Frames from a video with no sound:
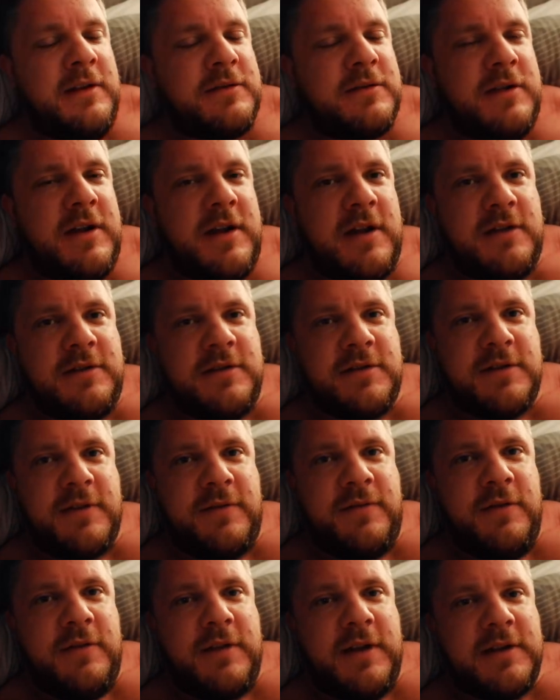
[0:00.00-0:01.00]
So yeah, just a
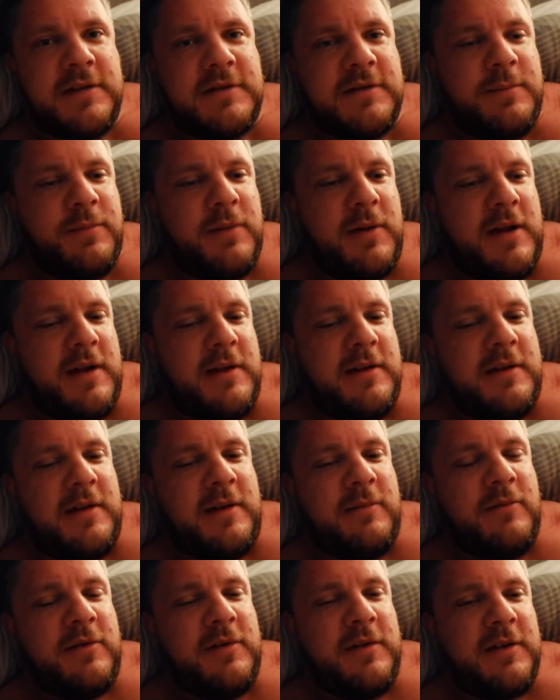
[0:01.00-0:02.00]
few things to plan.
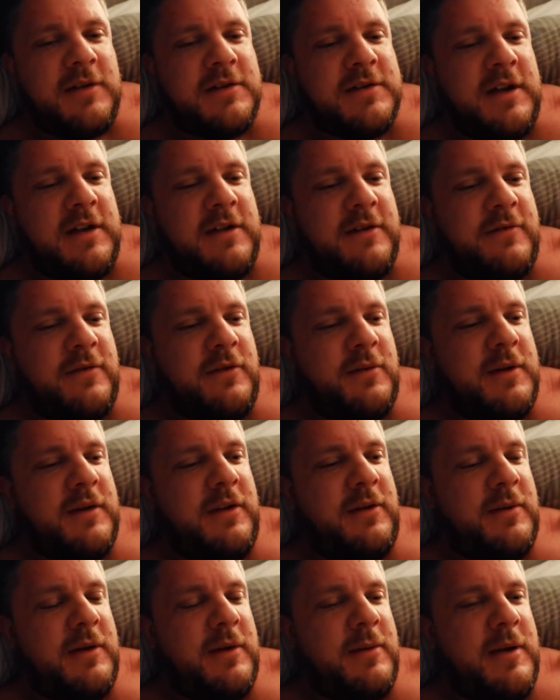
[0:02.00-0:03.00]
I'm really excited for
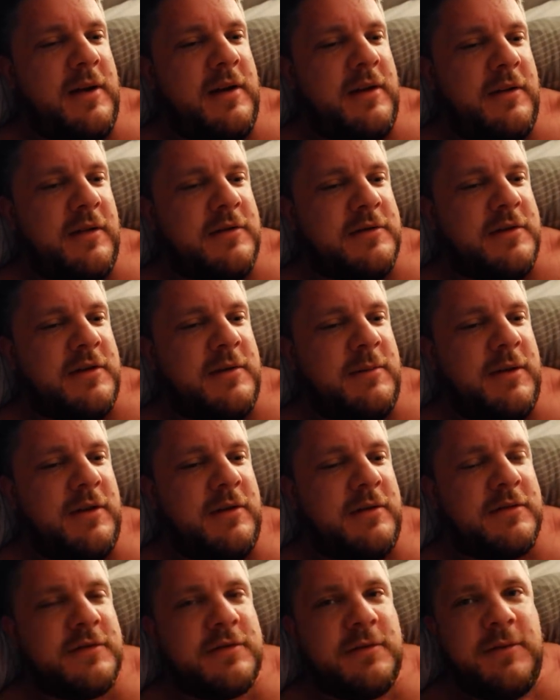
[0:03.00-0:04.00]
2021. I think it's going to be an
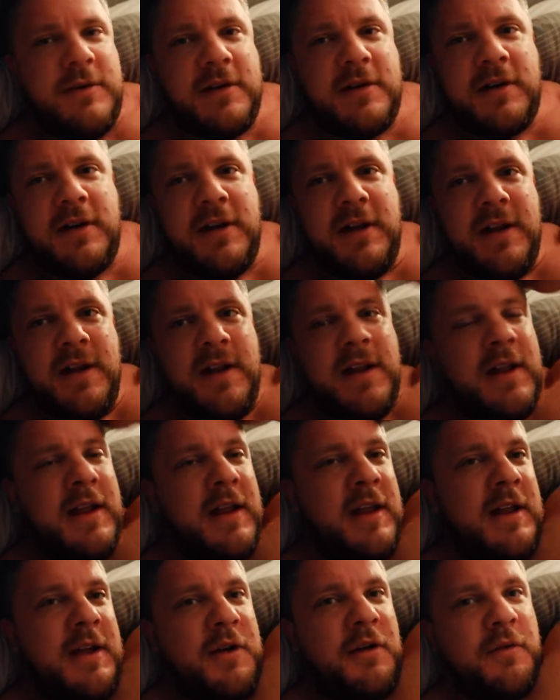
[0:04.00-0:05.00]
awesome year.
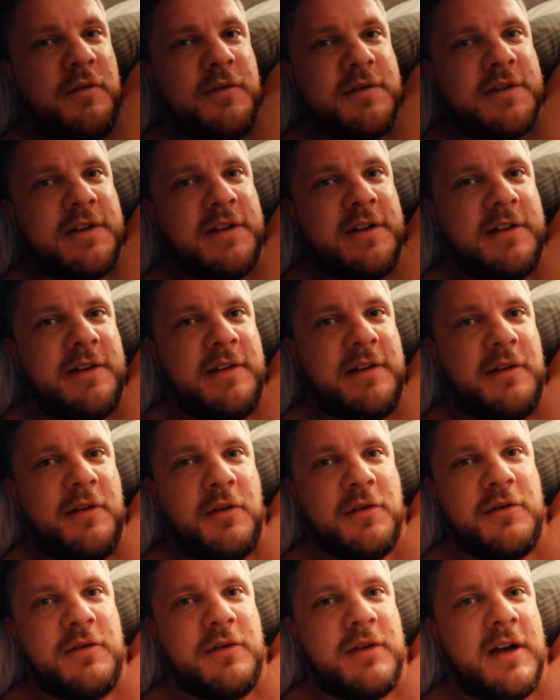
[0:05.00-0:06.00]
Obviously,
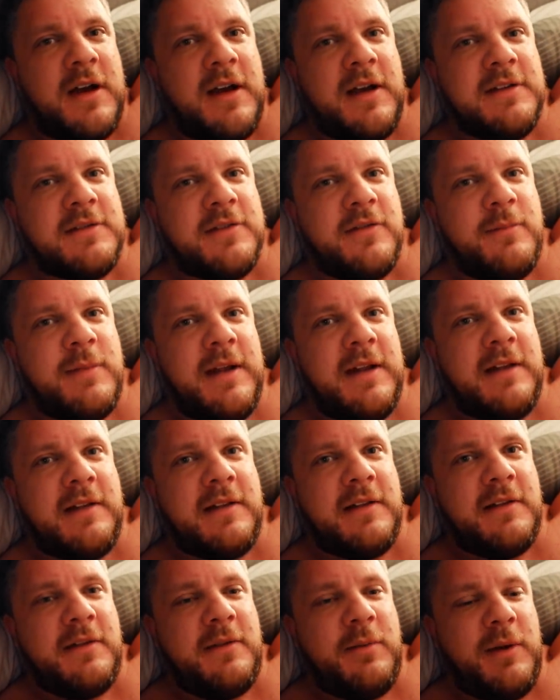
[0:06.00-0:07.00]
all you guys have made
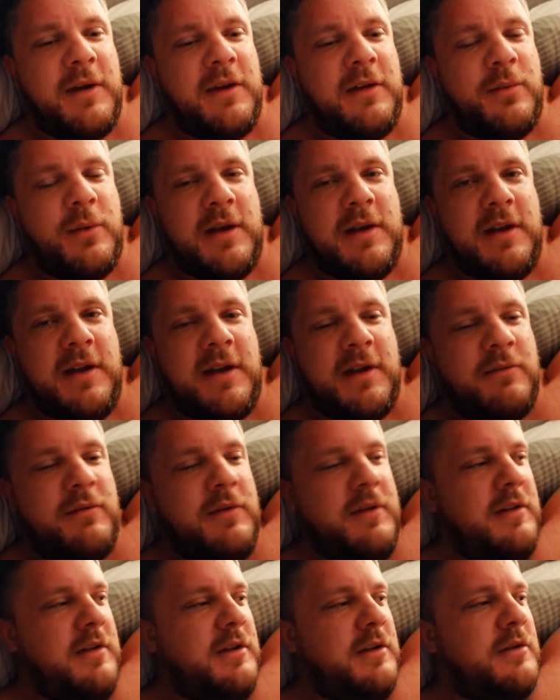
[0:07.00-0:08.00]
2020 a
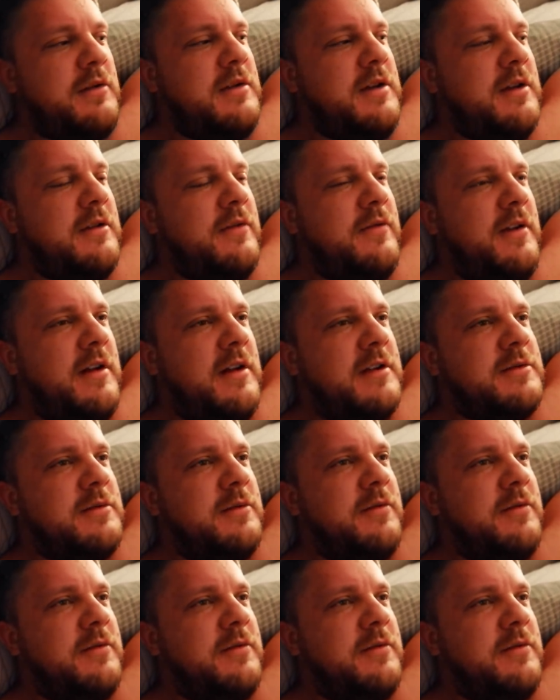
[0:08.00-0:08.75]
really good year for us.